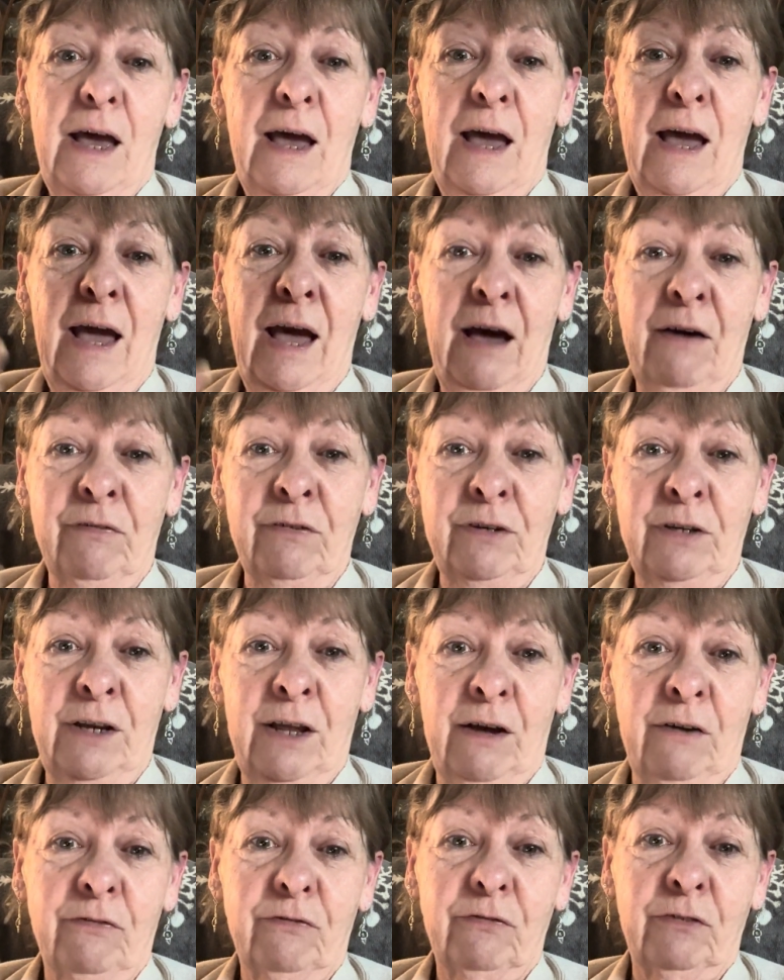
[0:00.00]
have
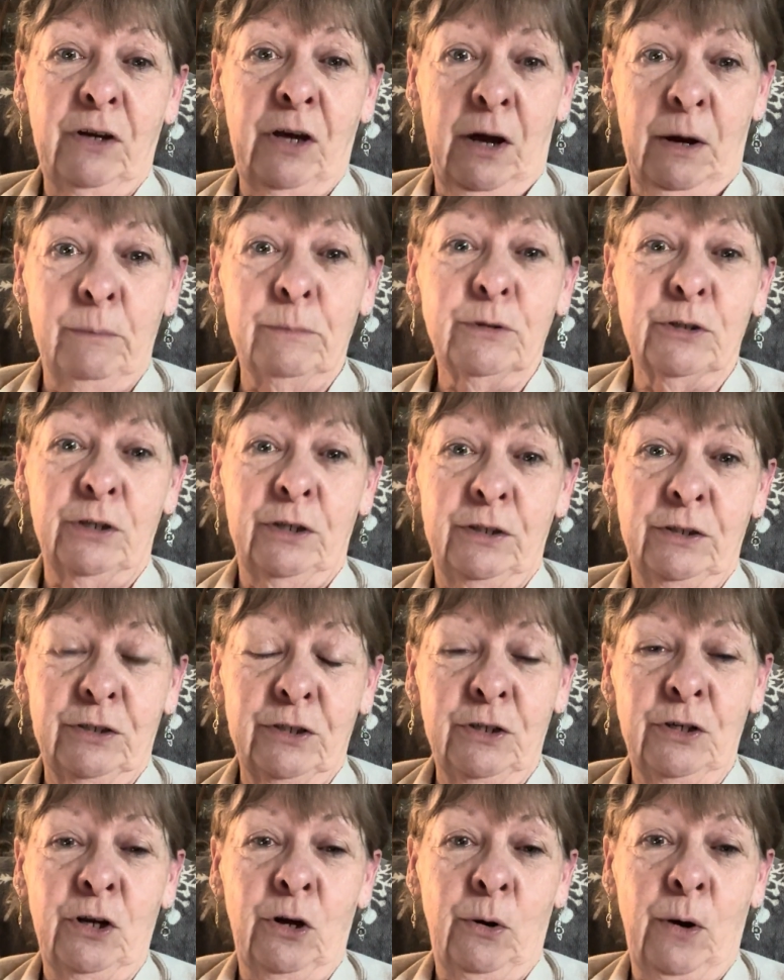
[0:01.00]
enough gumption
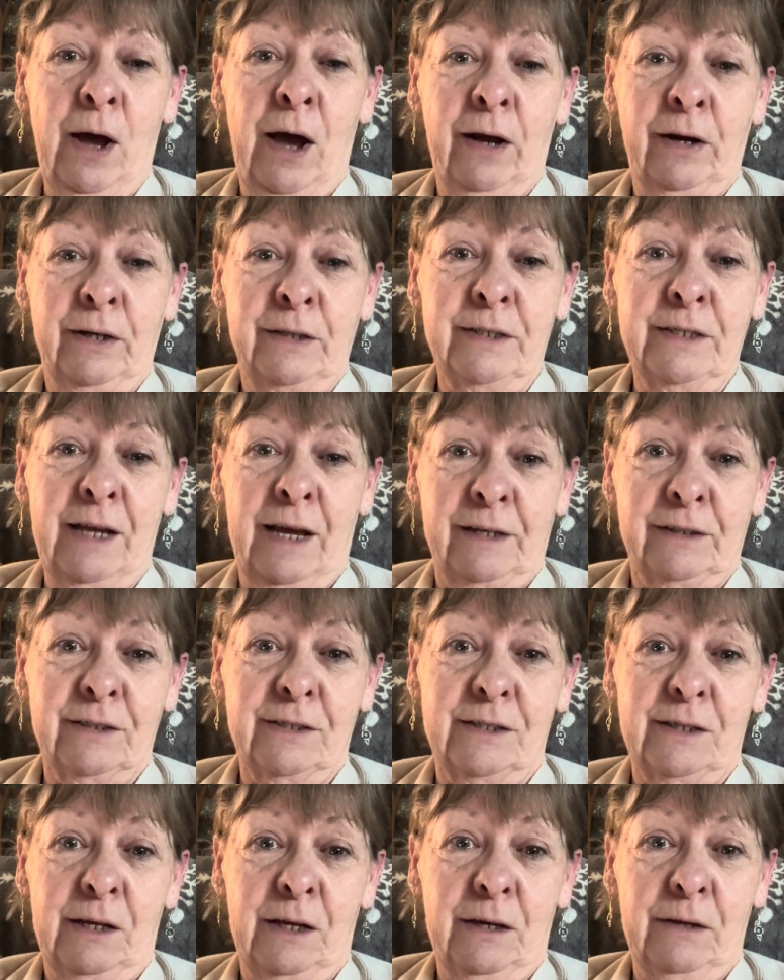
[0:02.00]
to know how to
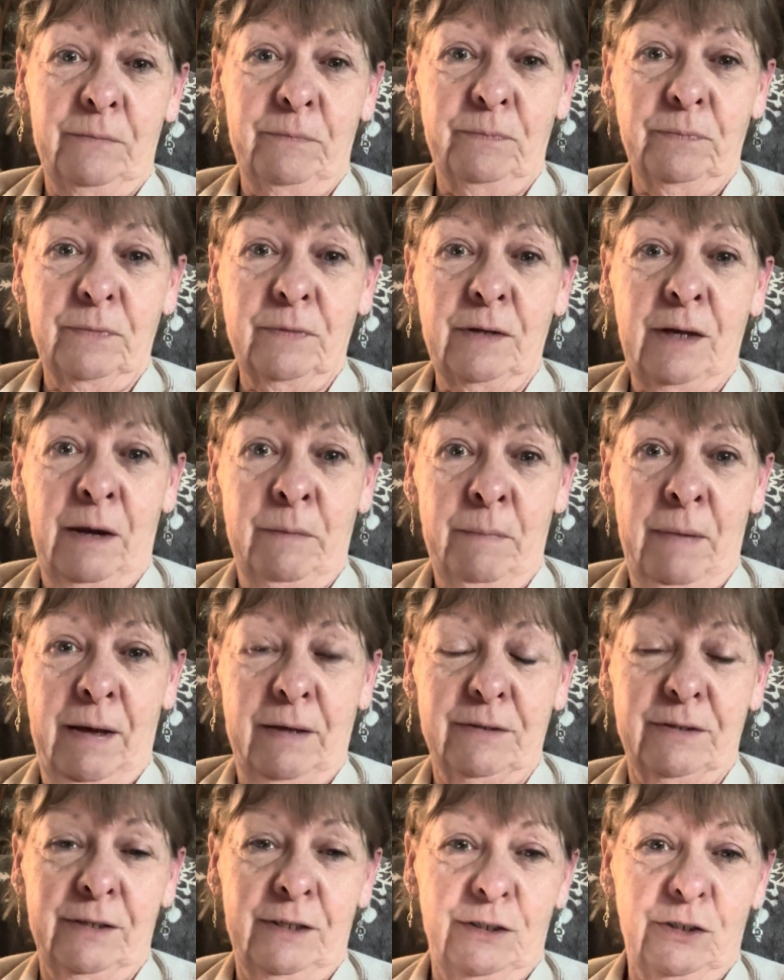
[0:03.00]
text a
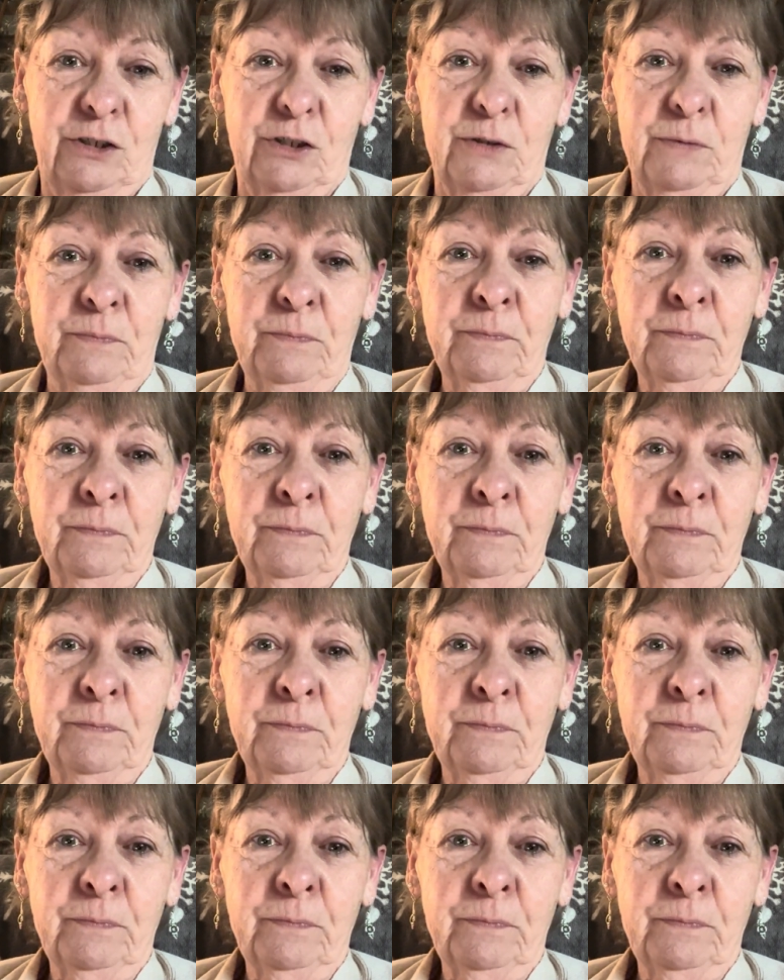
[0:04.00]
message,